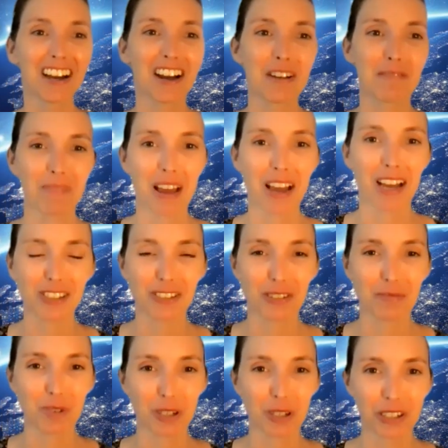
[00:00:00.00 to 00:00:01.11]

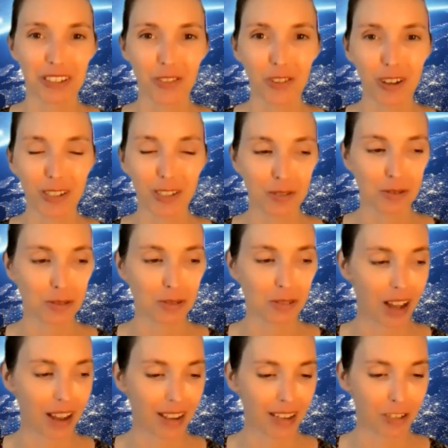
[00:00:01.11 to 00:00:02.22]
Actually, 1 year in law school,
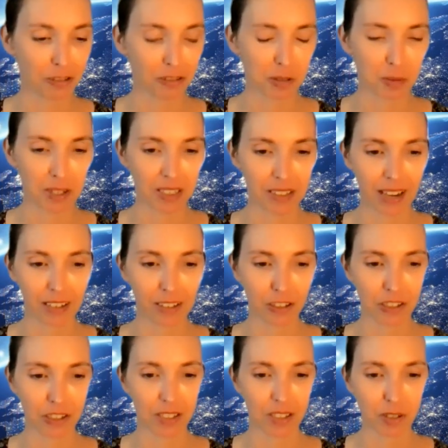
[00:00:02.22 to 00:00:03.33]
I had to explain
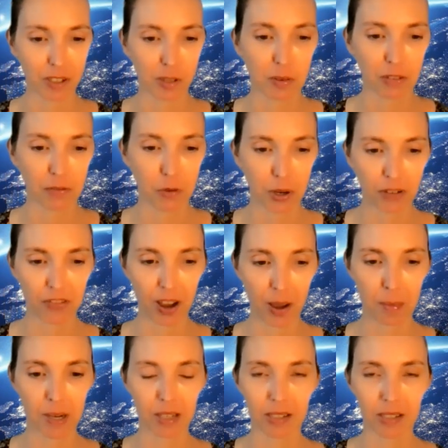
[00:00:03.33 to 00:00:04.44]
negligence. So I spent 45
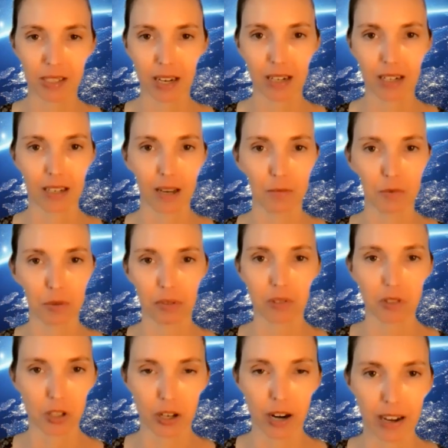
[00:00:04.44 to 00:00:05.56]
minutes standing up doing
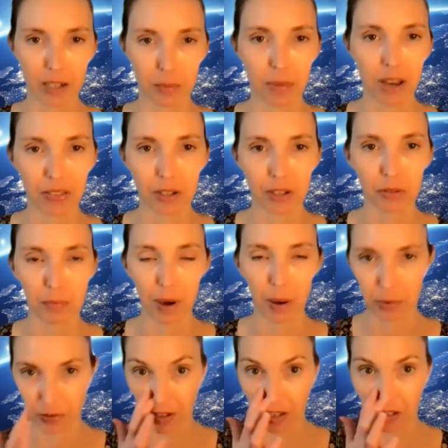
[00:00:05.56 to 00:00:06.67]
the Socratic method with my
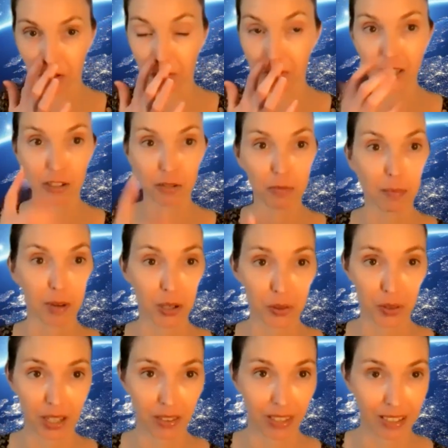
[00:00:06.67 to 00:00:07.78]
professor. It was actually my
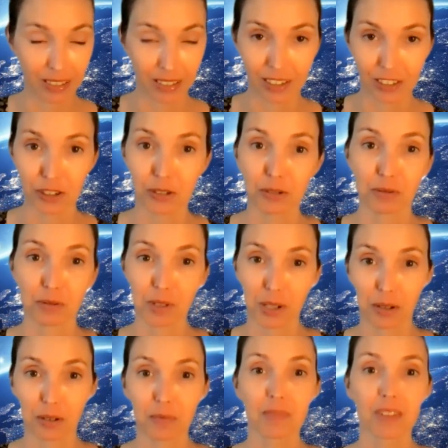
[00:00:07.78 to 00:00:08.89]
birthday that day too.
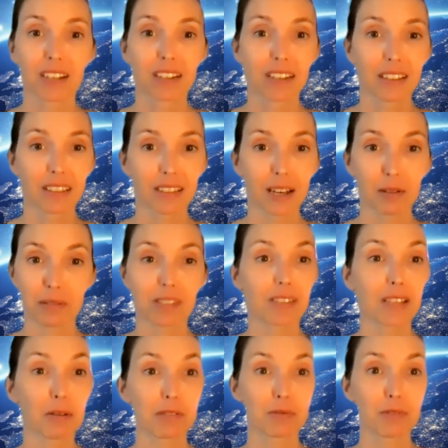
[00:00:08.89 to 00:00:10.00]
So that
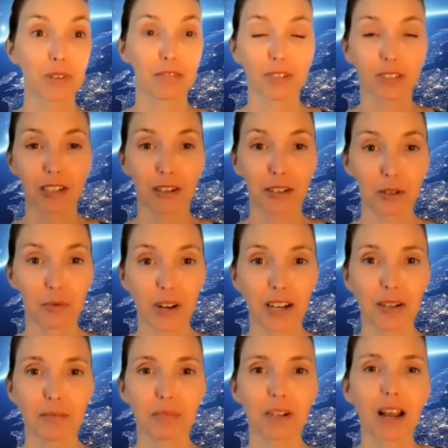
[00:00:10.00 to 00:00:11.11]
was rough, I'll tell you
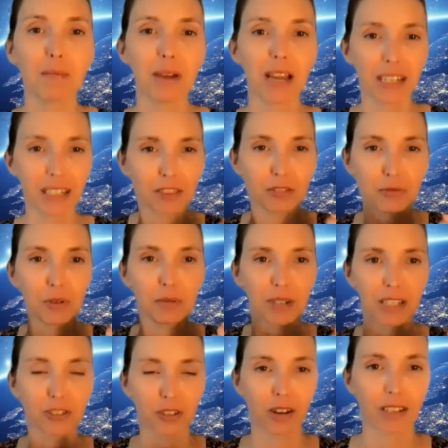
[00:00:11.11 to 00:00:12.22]
what. But I made it through
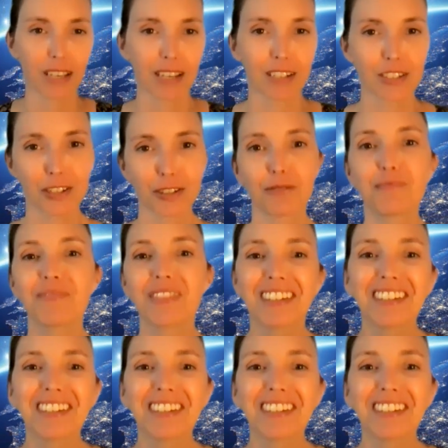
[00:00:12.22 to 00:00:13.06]
it, and y'all can too.